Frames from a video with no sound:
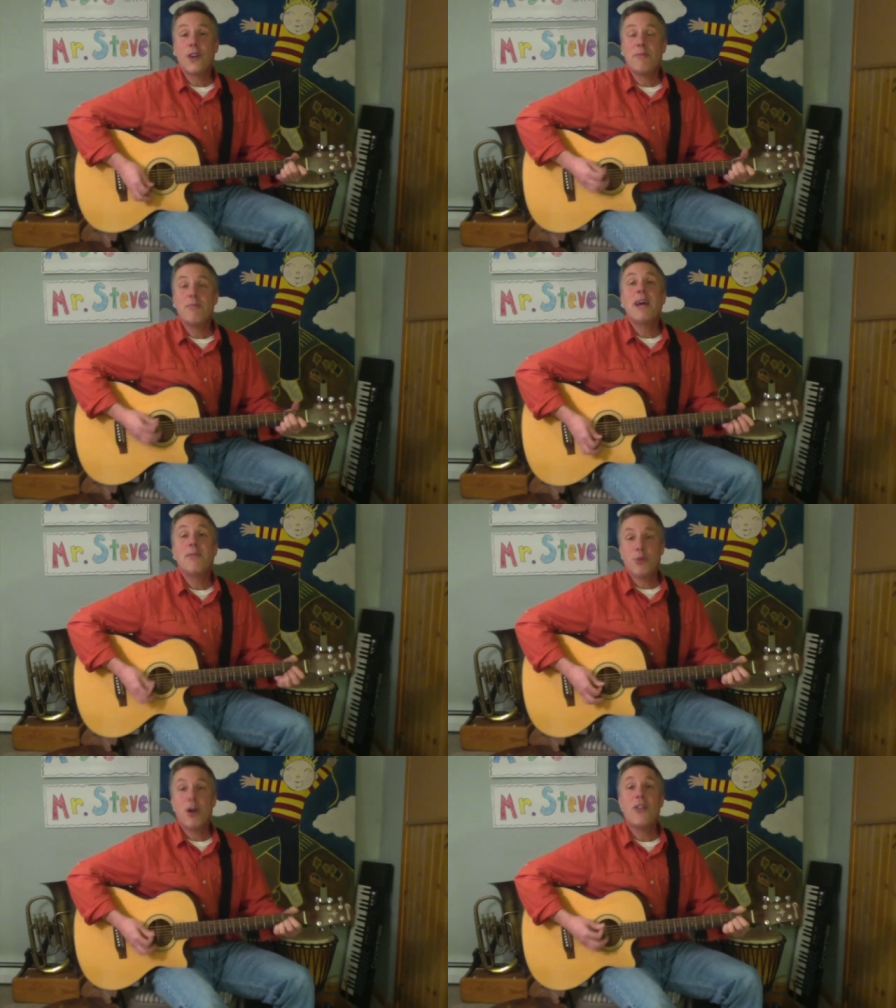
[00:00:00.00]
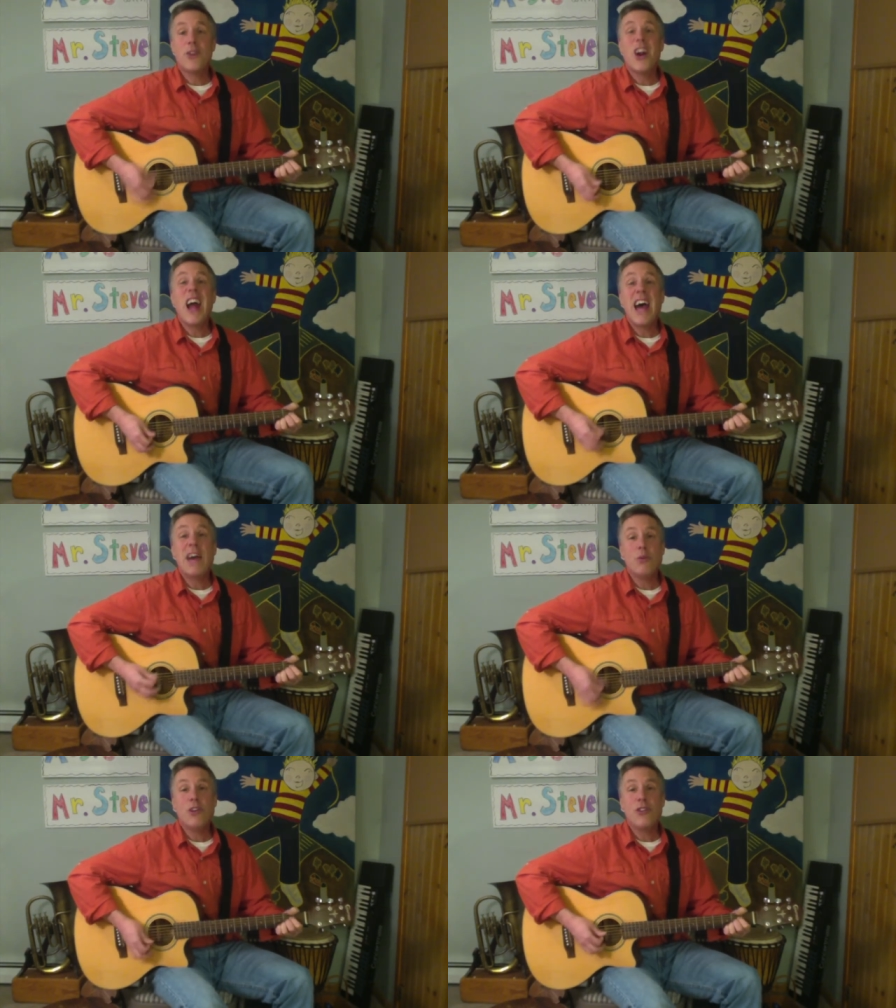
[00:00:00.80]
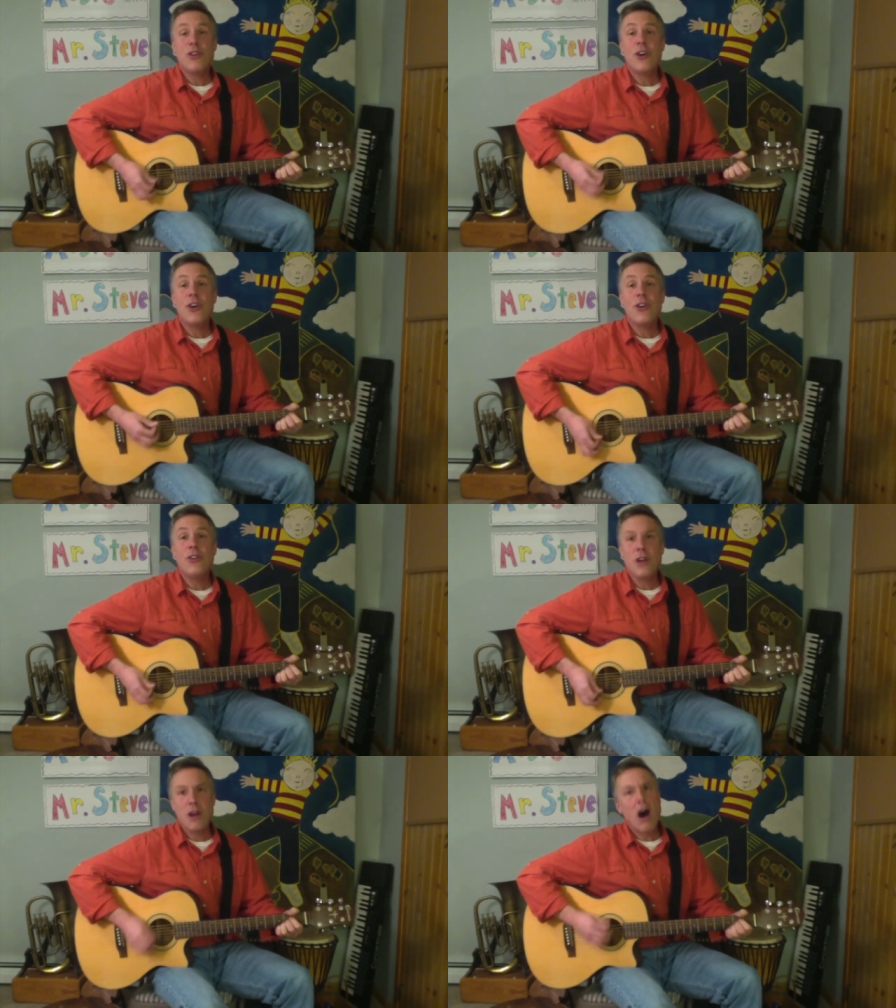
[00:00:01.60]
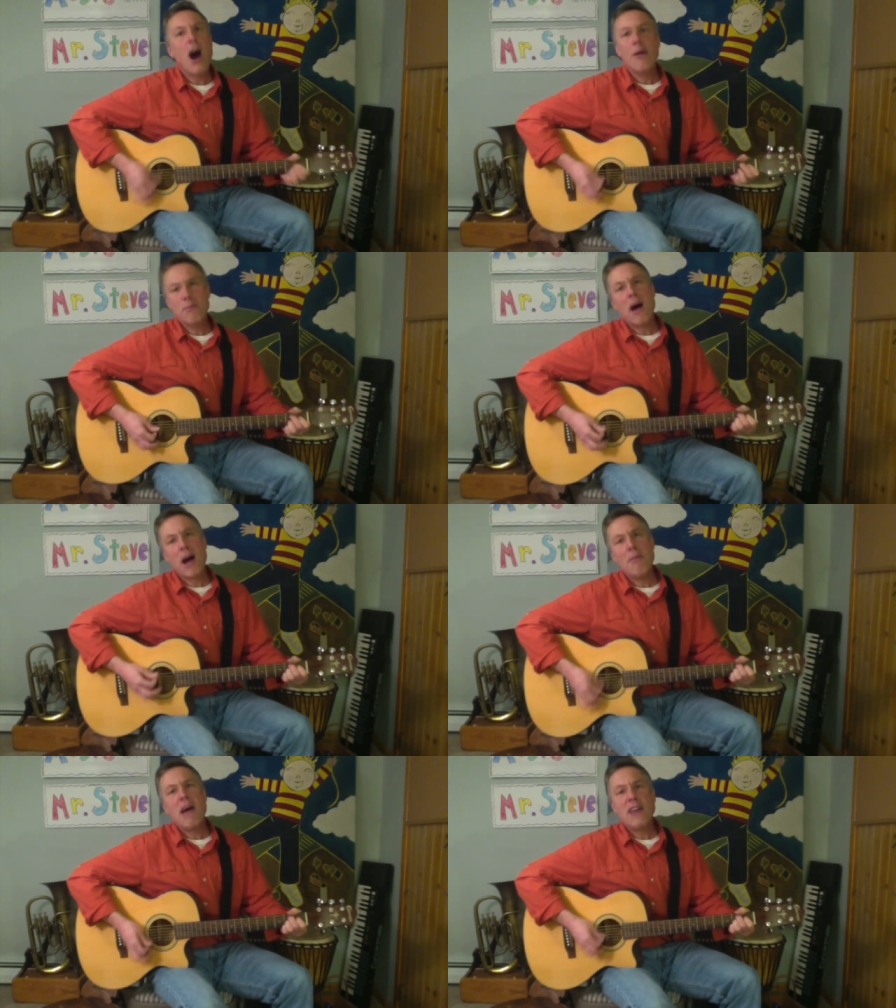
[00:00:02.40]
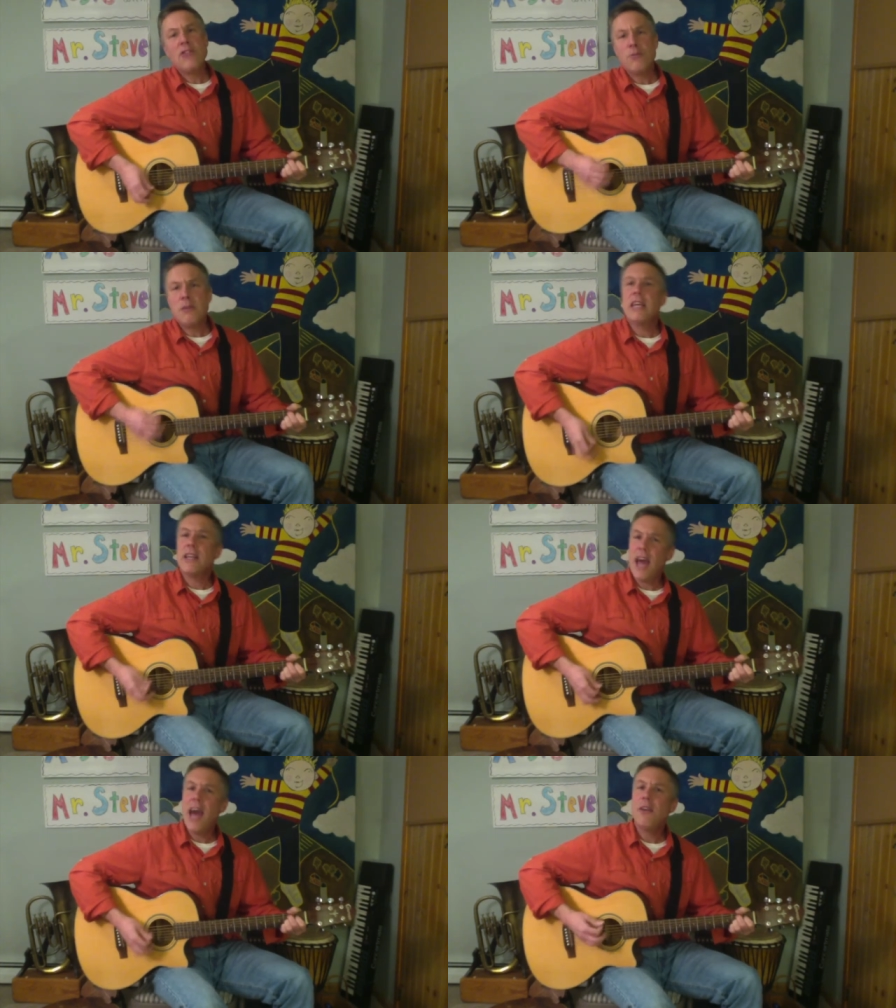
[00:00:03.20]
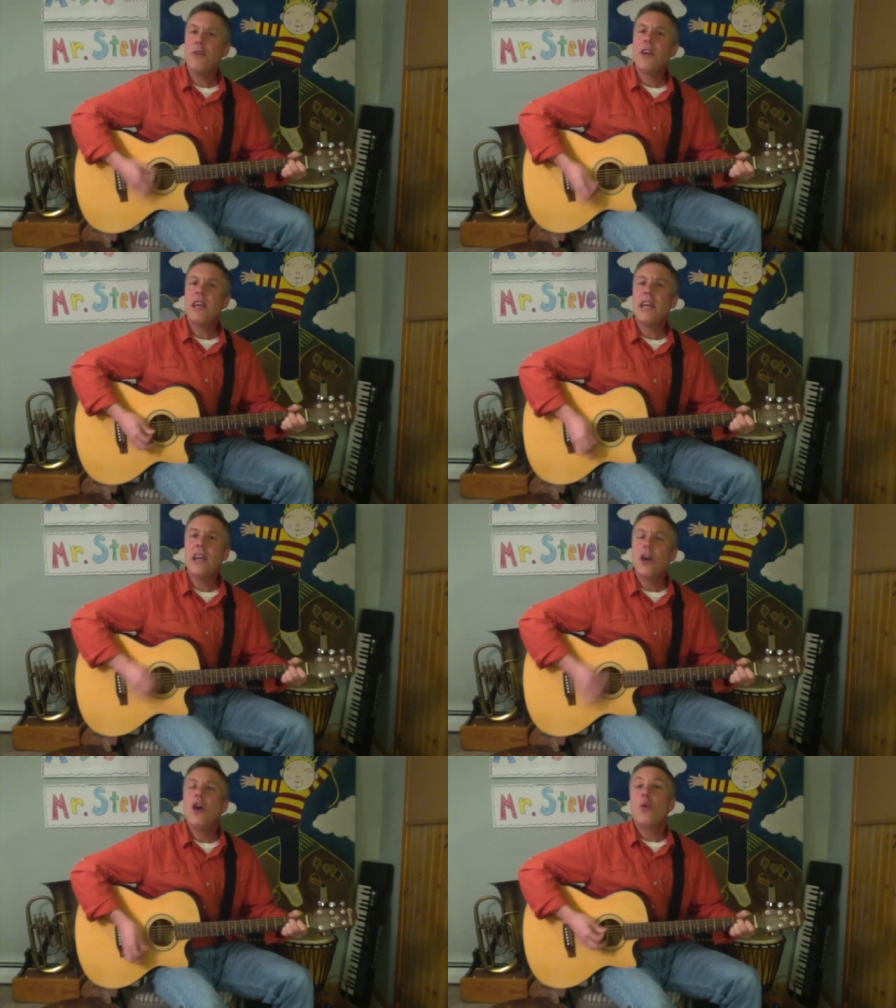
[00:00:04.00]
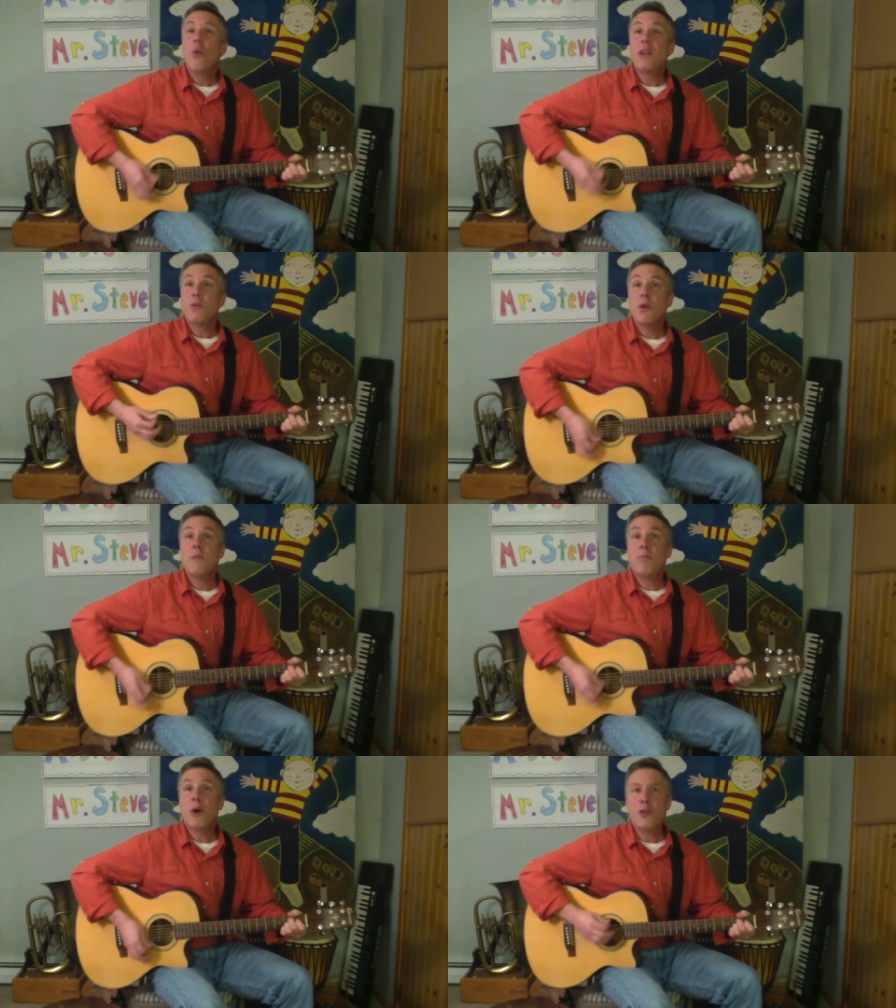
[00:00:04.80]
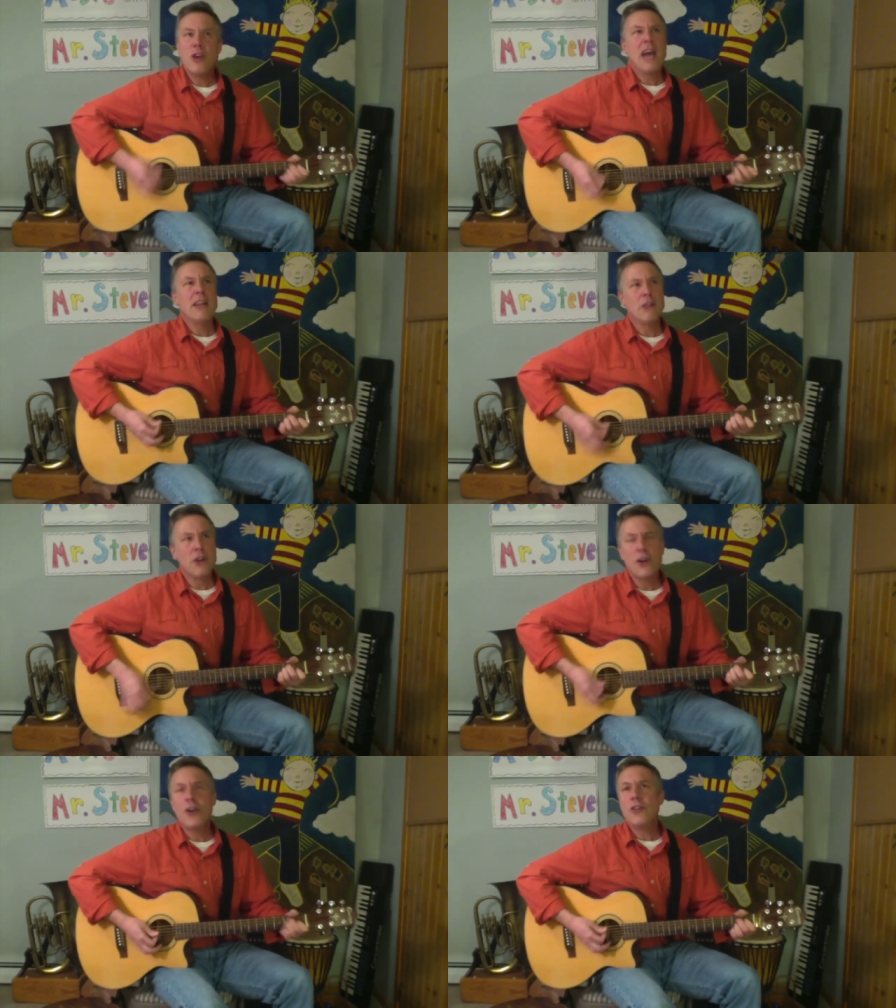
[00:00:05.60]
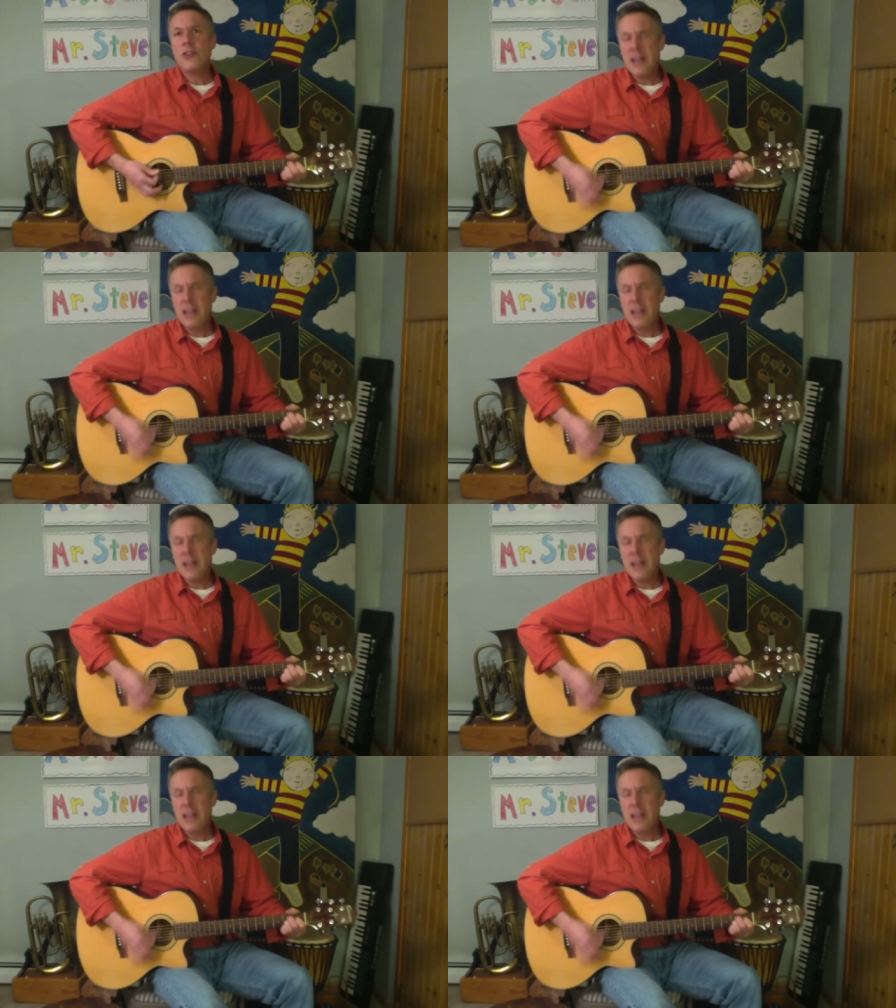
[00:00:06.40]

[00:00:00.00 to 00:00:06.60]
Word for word: my brother had returned, our mom asked me and Henry what we both had learned.